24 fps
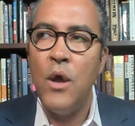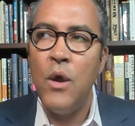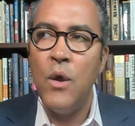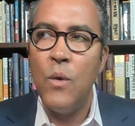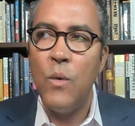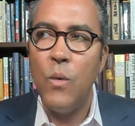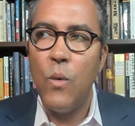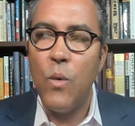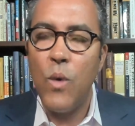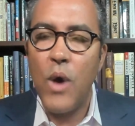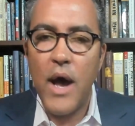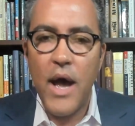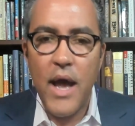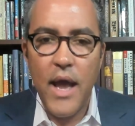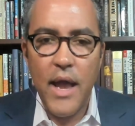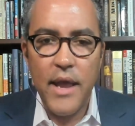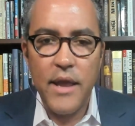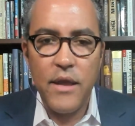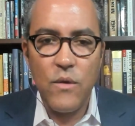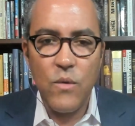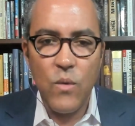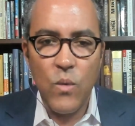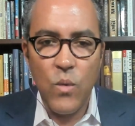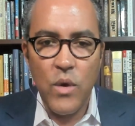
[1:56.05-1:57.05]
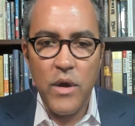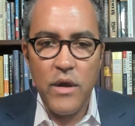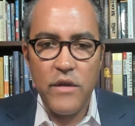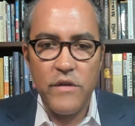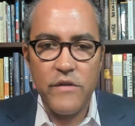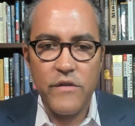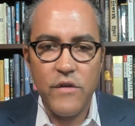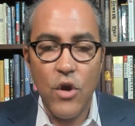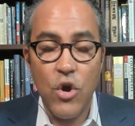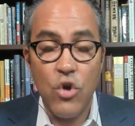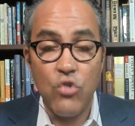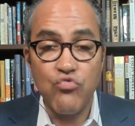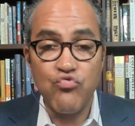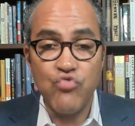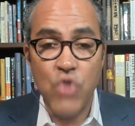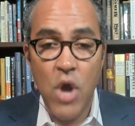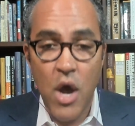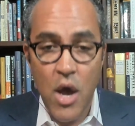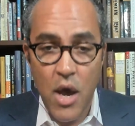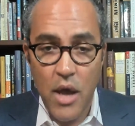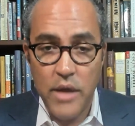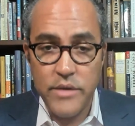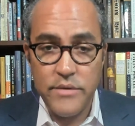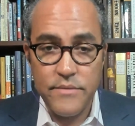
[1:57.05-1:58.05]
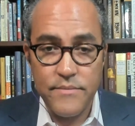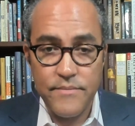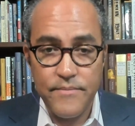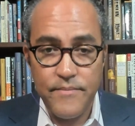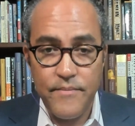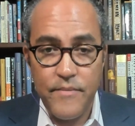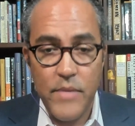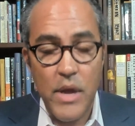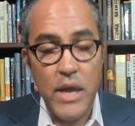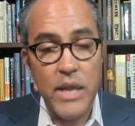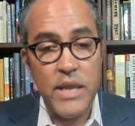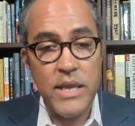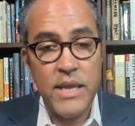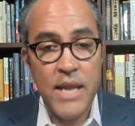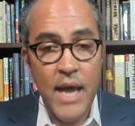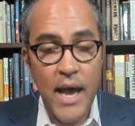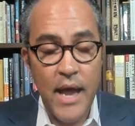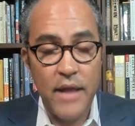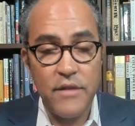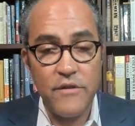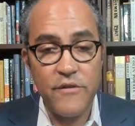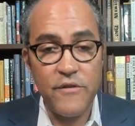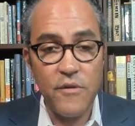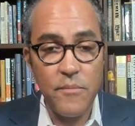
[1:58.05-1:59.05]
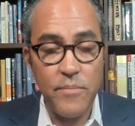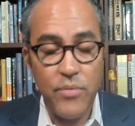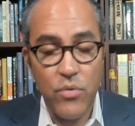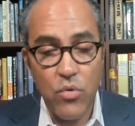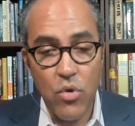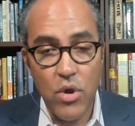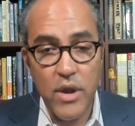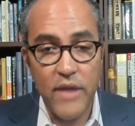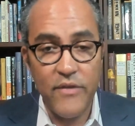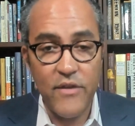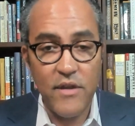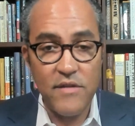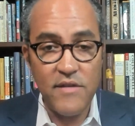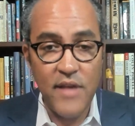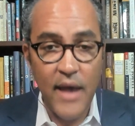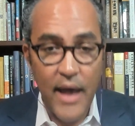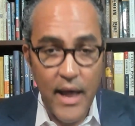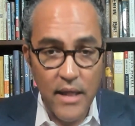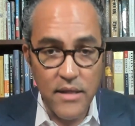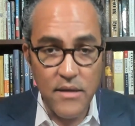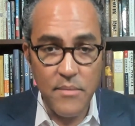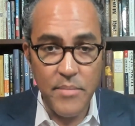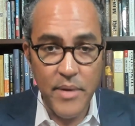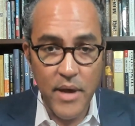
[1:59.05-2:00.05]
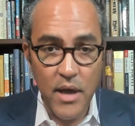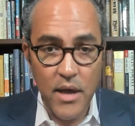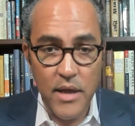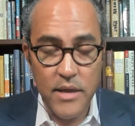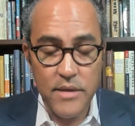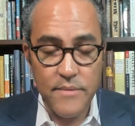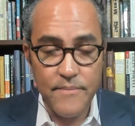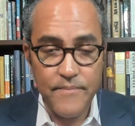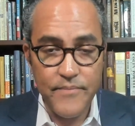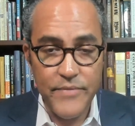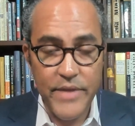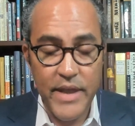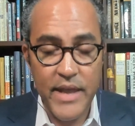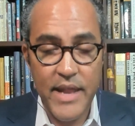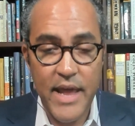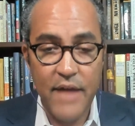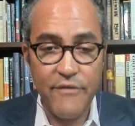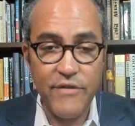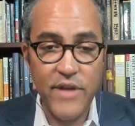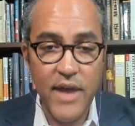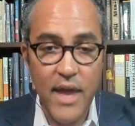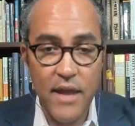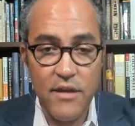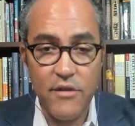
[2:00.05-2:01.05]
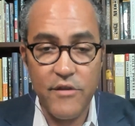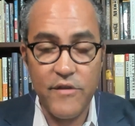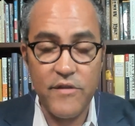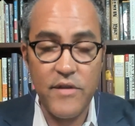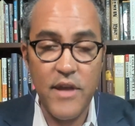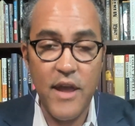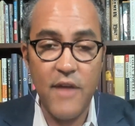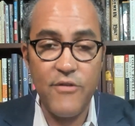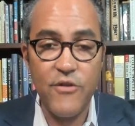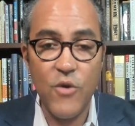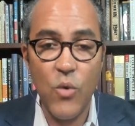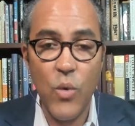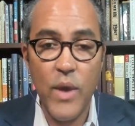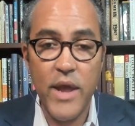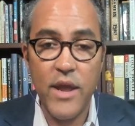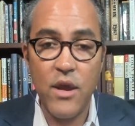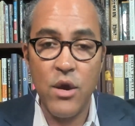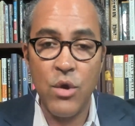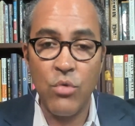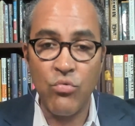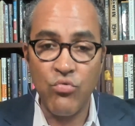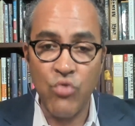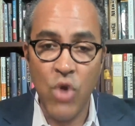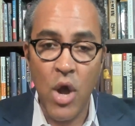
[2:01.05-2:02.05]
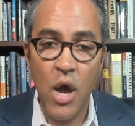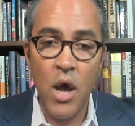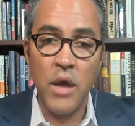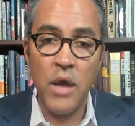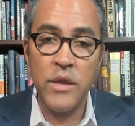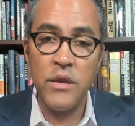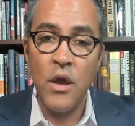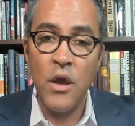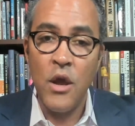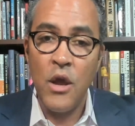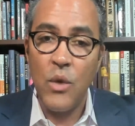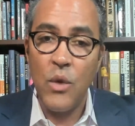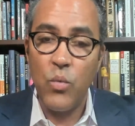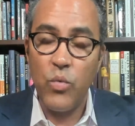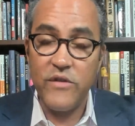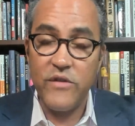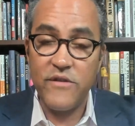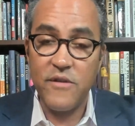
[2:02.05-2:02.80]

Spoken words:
Why was Iran not supporting the Taliban in Afghanistan the way Iran was